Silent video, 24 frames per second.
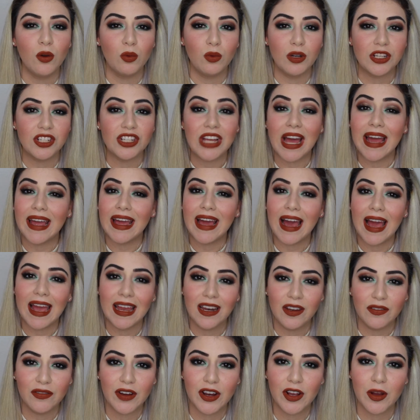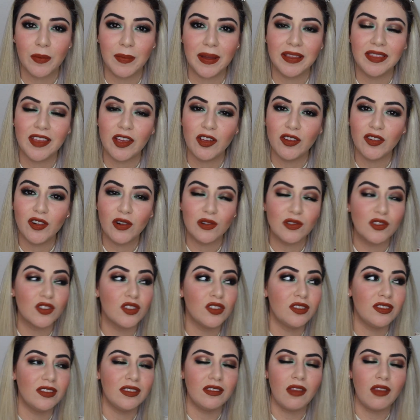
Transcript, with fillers: which I highly recommend that you guys